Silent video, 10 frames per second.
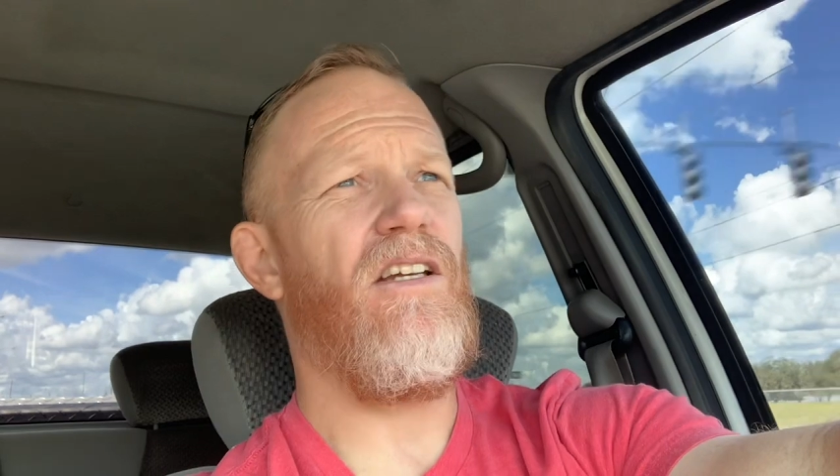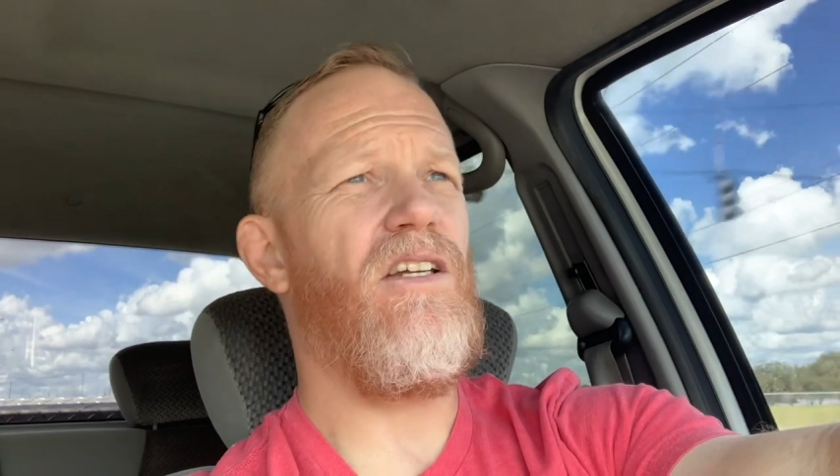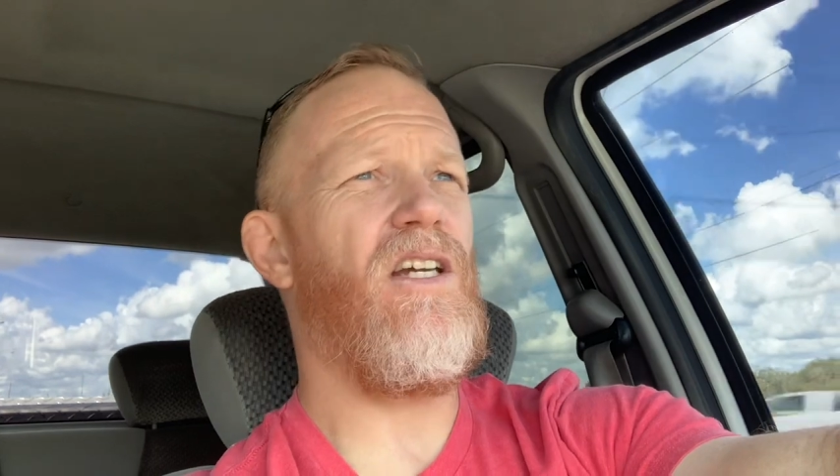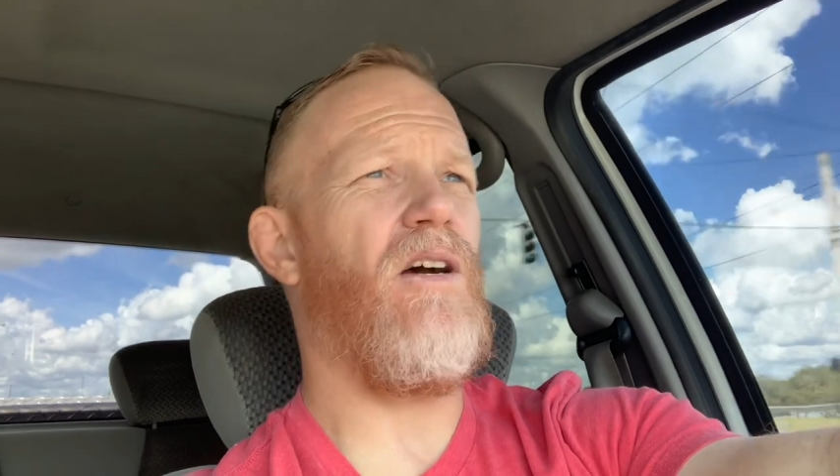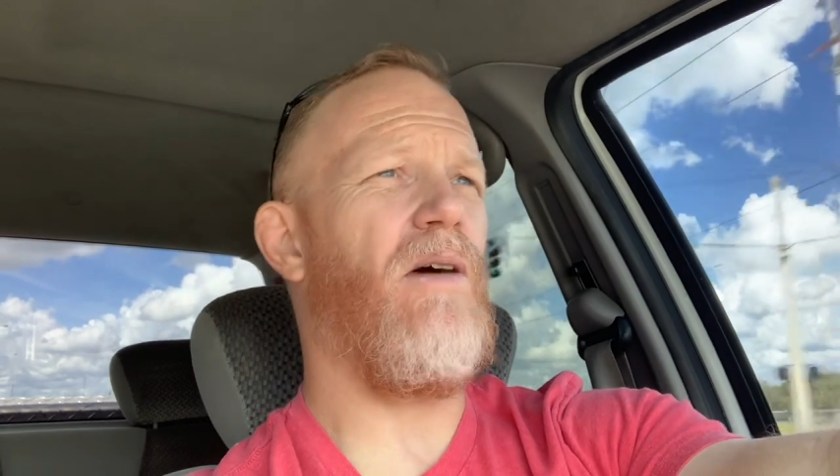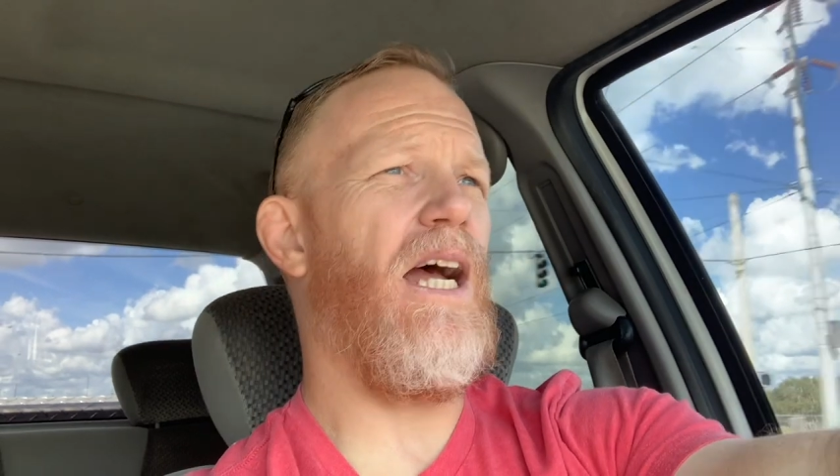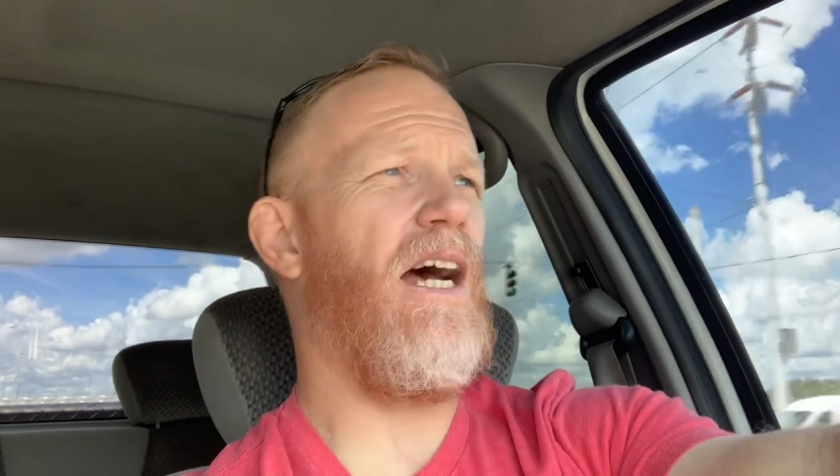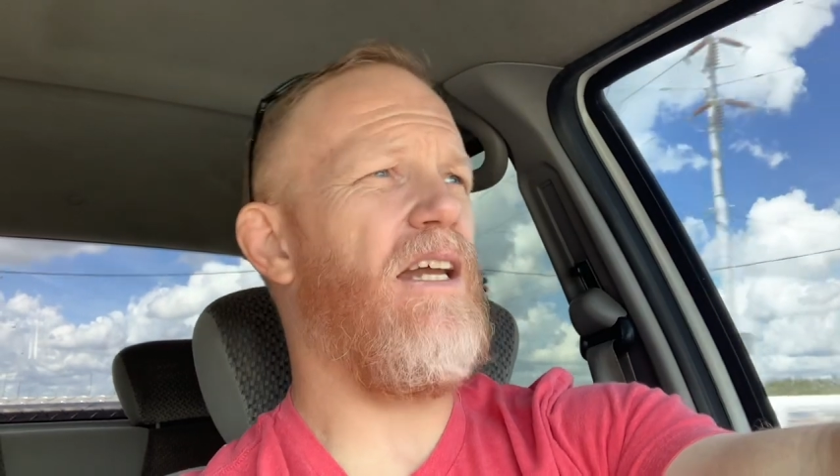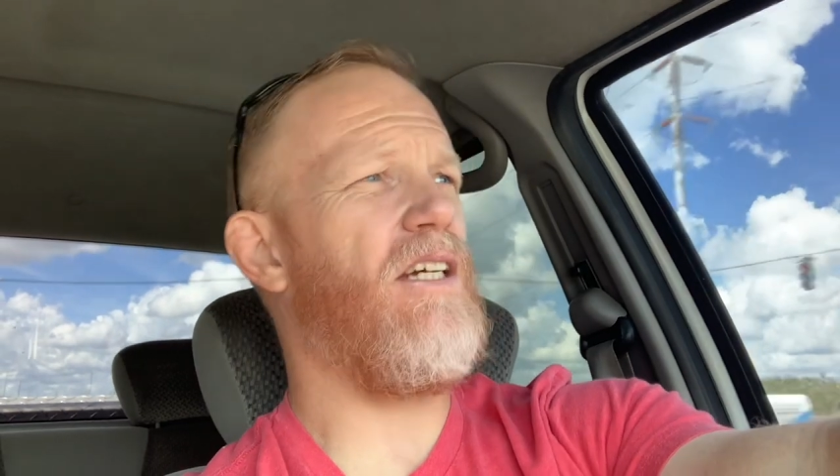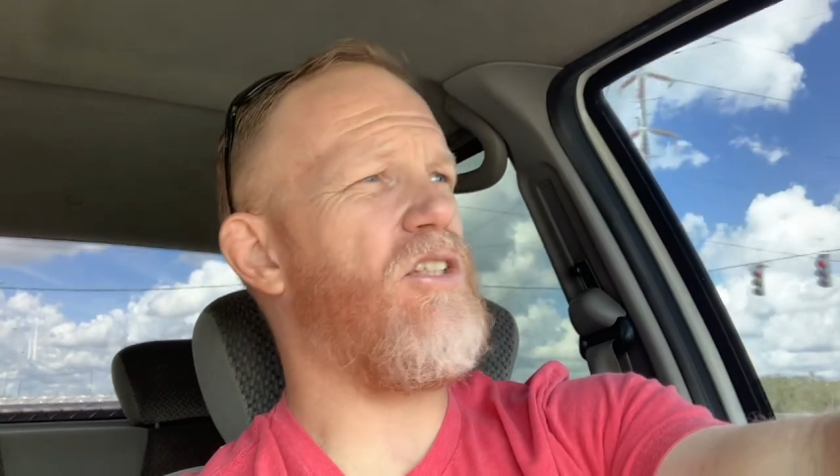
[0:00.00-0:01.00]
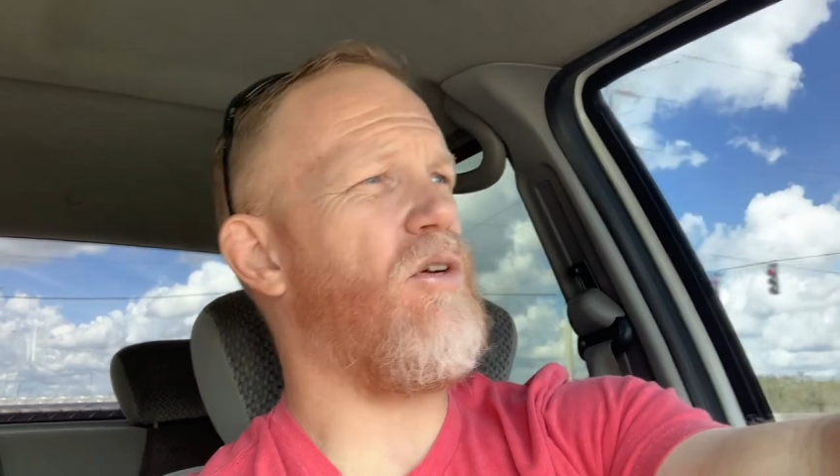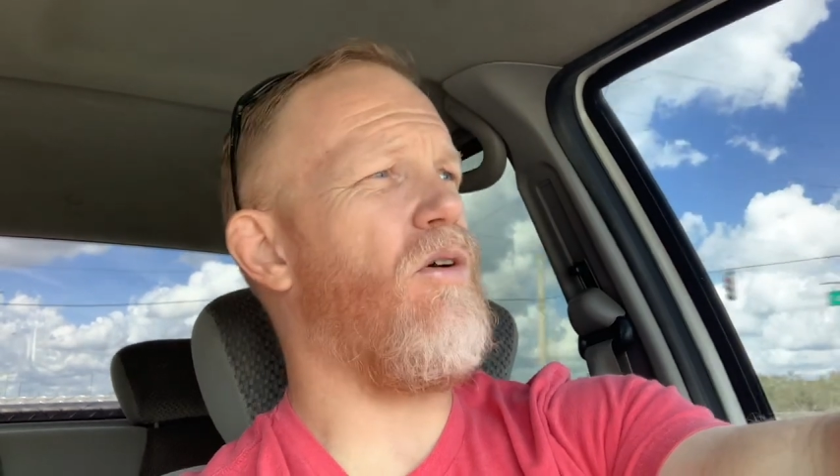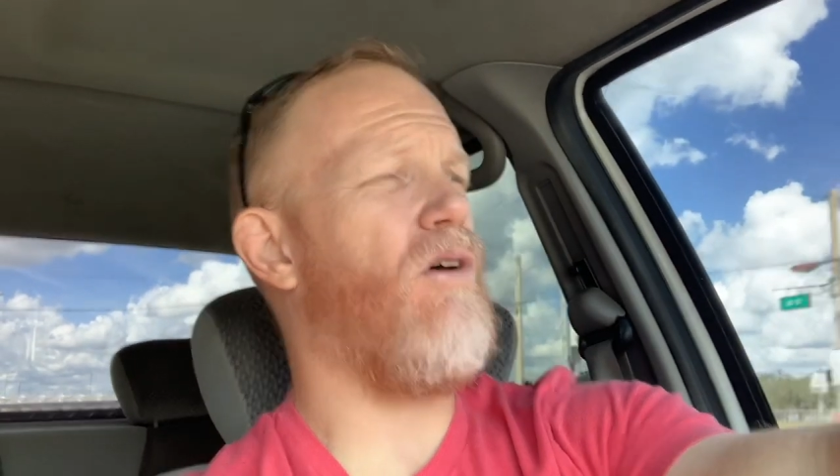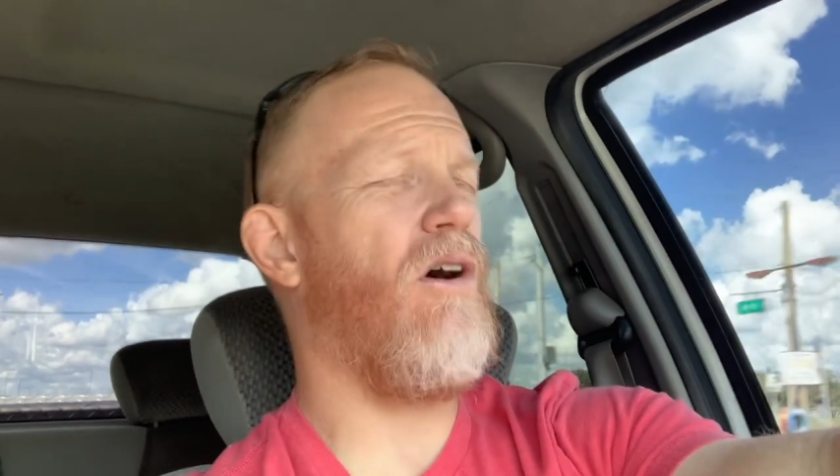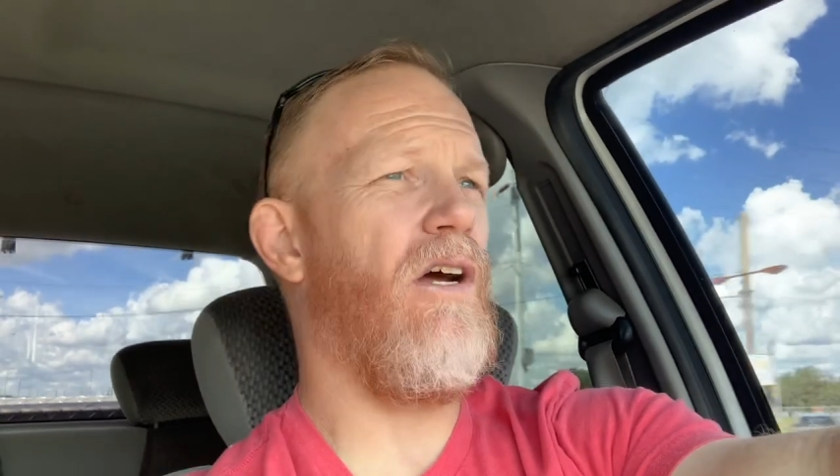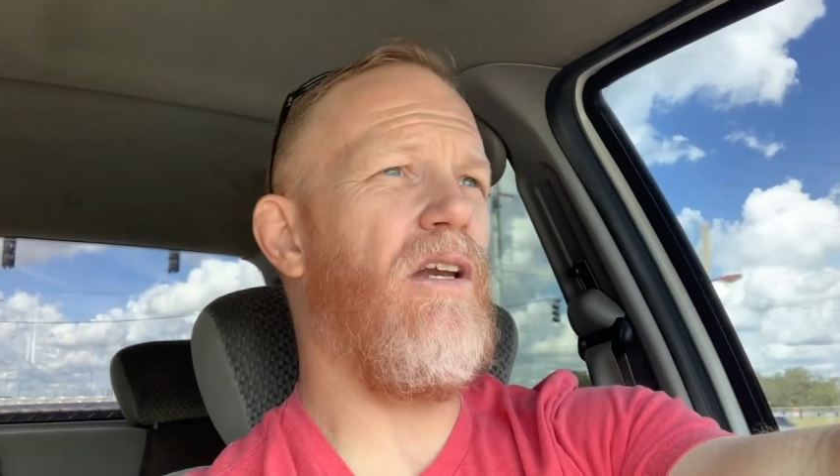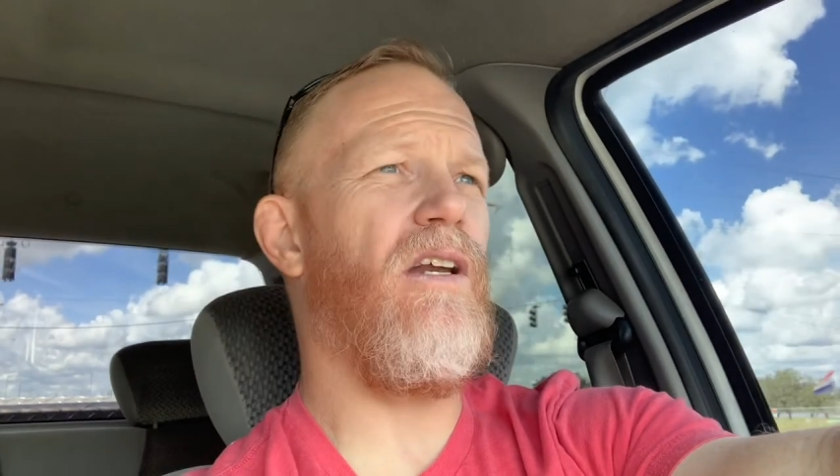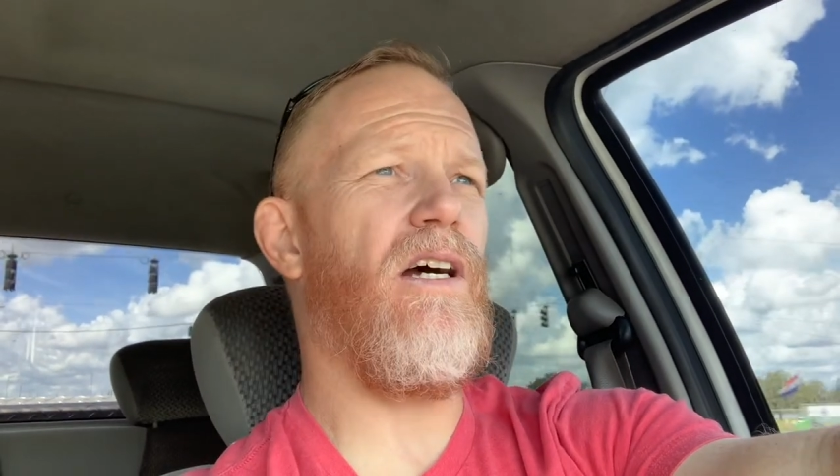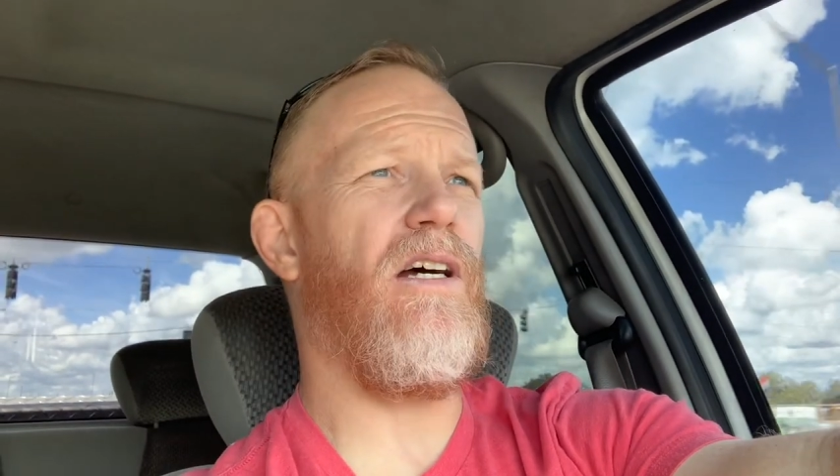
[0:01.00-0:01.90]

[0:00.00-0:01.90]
addicts on